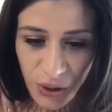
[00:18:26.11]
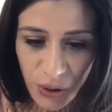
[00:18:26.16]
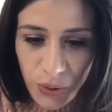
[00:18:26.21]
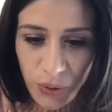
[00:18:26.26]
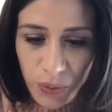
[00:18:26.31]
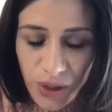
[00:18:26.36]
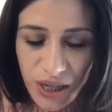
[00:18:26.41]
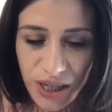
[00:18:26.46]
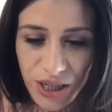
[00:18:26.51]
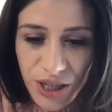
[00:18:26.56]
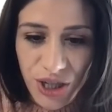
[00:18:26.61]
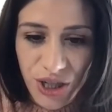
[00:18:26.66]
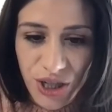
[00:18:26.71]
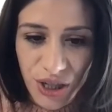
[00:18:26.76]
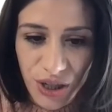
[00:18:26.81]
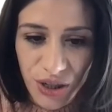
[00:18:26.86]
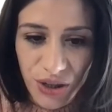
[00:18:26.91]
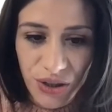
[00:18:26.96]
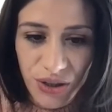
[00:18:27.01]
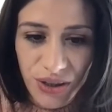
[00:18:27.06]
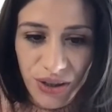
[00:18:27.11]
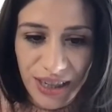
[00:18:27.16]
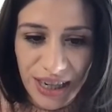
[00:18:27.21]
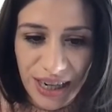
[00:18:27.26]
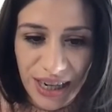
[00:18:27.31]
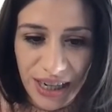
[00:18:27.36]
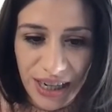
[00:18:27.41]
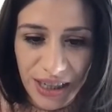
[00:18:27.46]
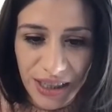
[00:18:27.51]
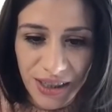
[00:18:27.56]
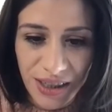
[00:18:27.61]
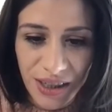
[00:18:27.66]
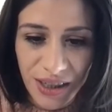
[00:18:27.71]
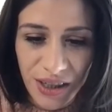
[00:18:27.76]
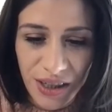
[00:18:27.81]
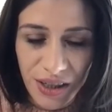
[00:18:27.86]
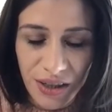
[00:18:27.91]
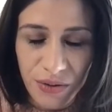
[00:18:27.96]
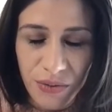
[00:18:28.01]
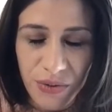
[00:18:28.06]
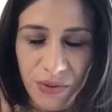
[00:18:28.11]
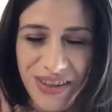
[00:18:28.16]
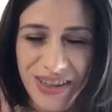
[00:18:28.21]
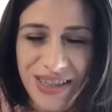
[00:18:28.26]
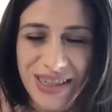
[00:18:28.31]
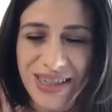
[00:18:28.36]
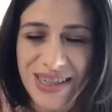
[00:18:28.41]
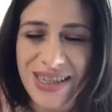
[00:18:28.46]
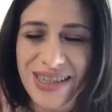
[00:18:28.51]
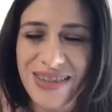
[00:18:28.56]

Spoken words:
which showed that with a